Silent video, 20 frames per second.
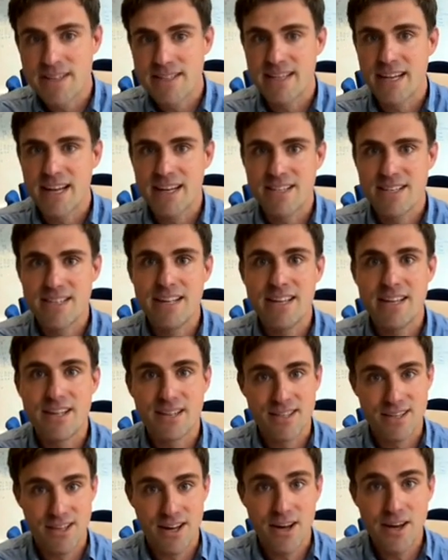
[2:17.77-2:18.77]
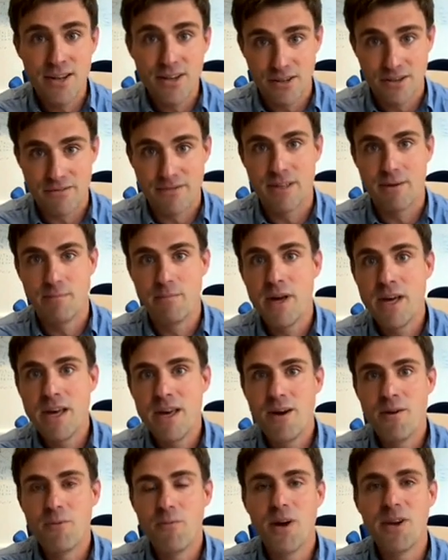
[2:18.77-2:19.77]
And actually a third of them
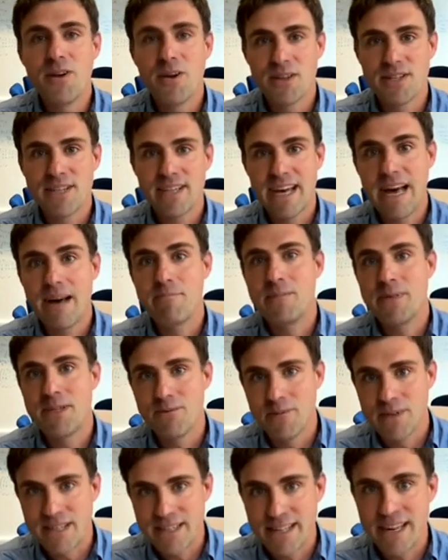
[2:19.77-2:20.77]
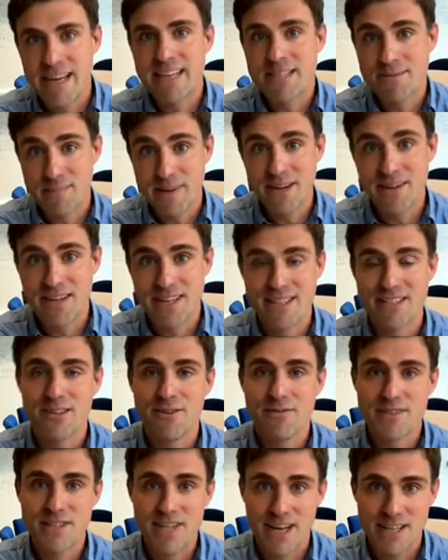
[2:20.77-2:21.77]
were not happy with their experience
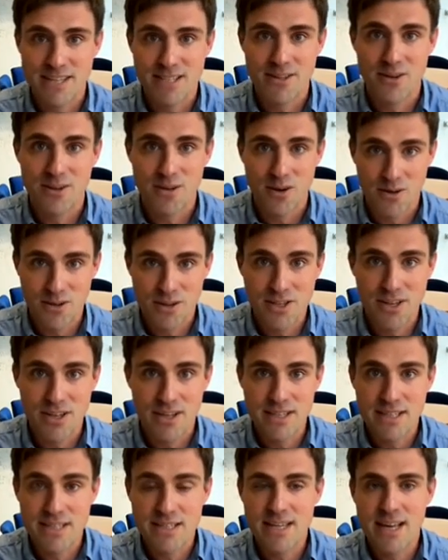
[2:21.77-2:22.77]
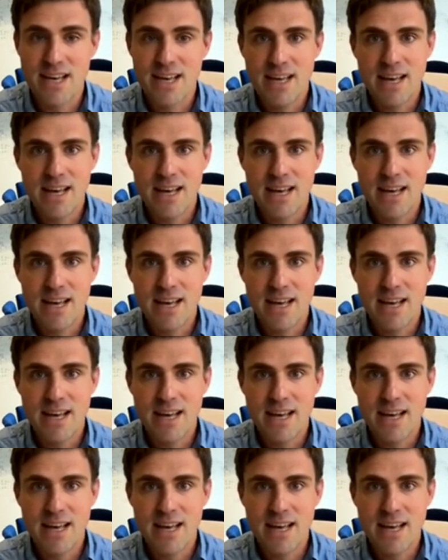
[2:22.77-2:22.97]
of charging on long journeys.